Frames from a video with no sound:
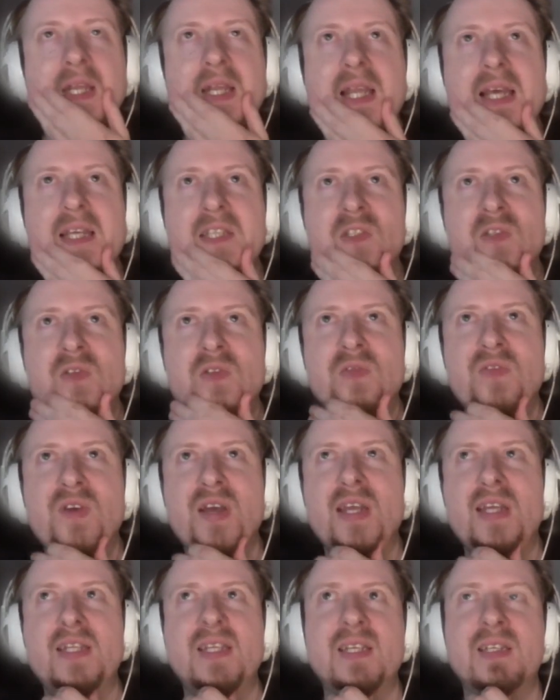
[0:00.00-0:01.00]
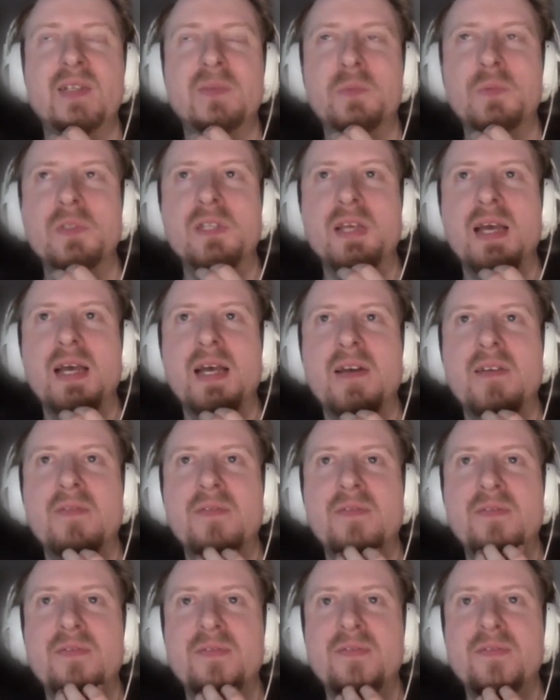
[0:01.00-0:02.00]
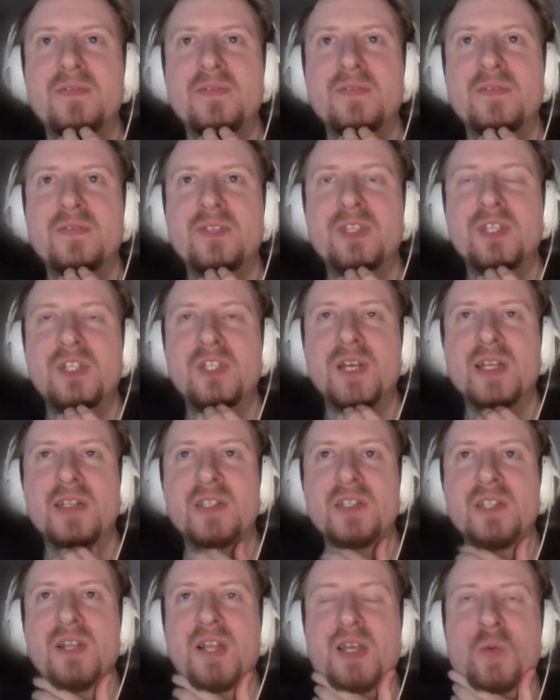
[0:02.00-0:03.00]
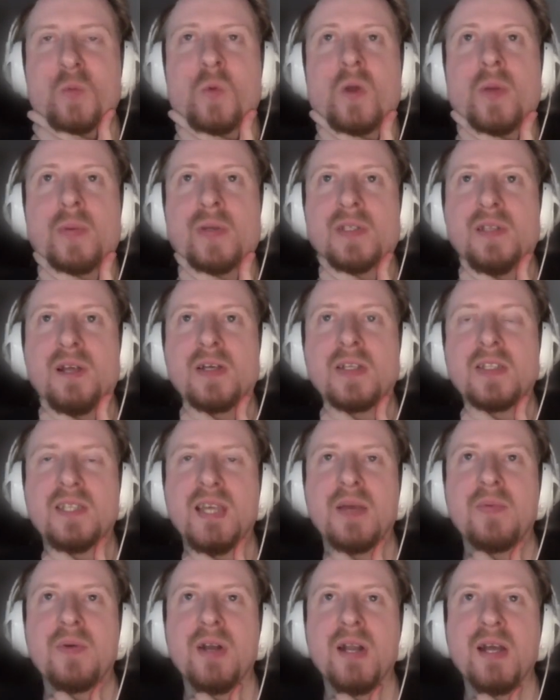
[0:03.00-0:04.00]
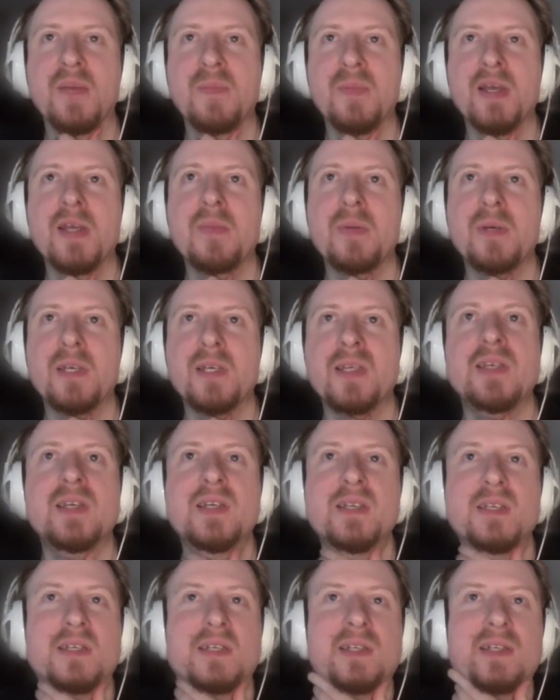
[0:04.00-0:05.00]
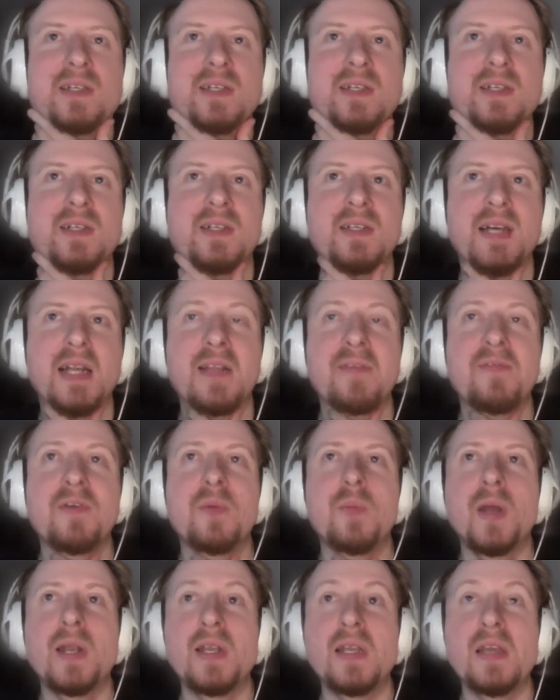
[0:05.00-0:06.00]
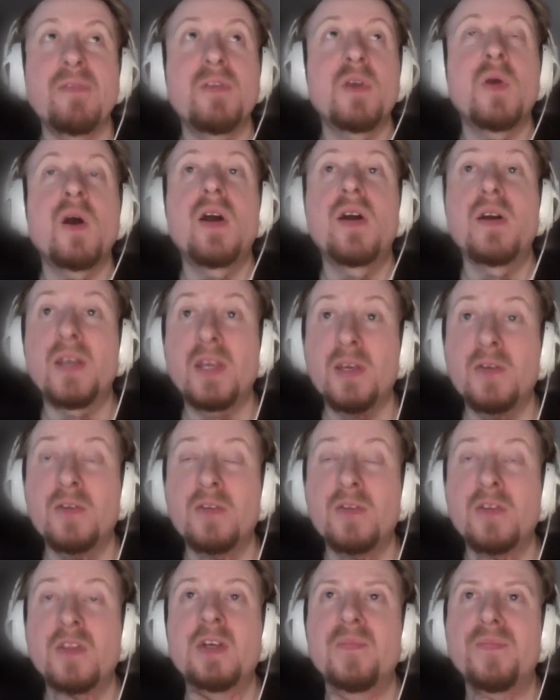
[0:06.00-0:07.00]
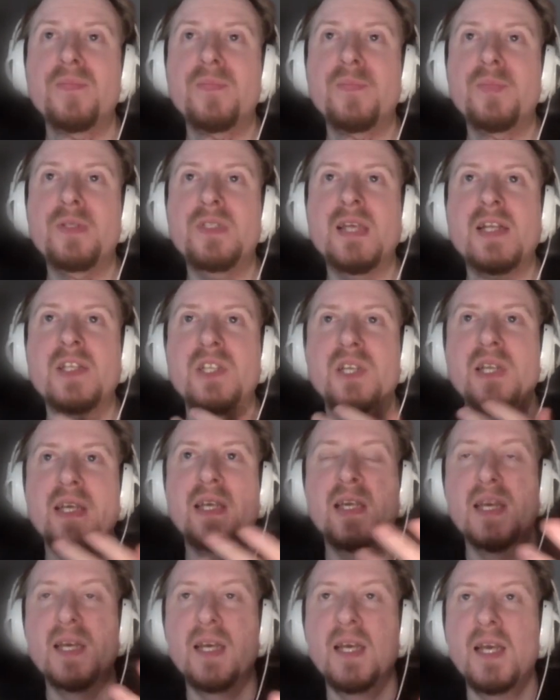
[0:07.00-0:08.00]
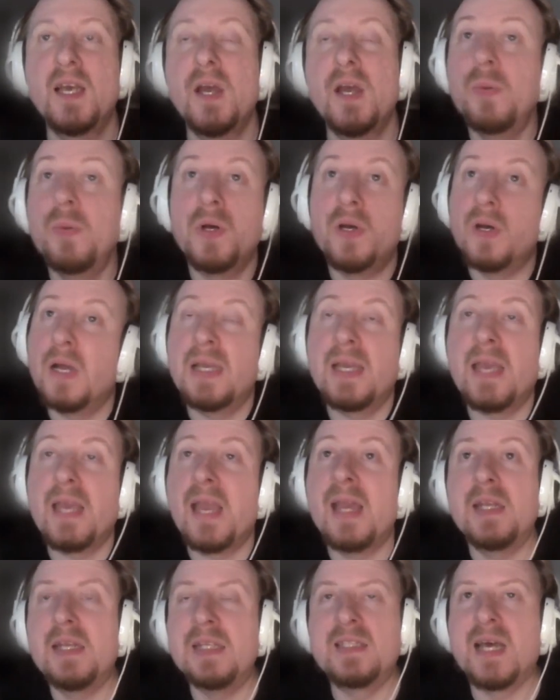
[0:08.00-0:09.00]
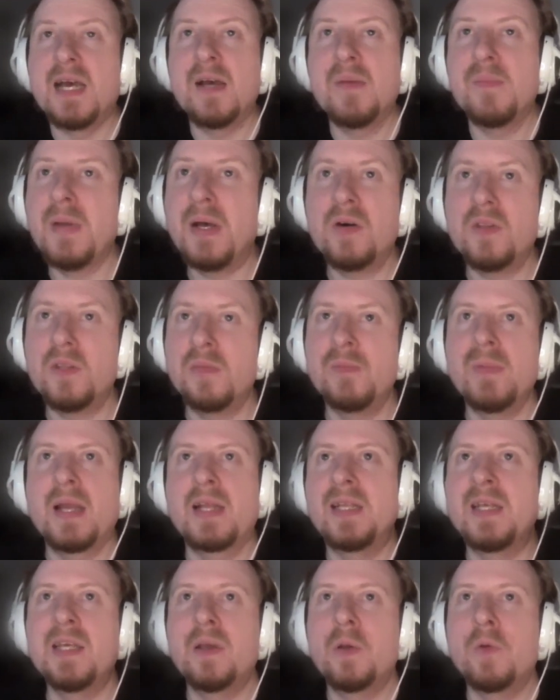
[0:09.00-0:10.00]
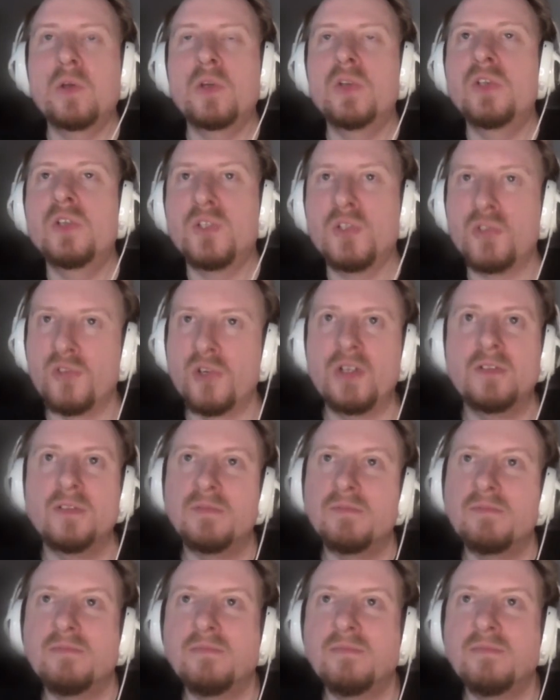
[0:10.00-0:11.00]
unless Vader would have the chance to like whip his lightsaber at him, maybe. And if you went, that's got metal on it as well. But again, is that a metal that Magneto could control?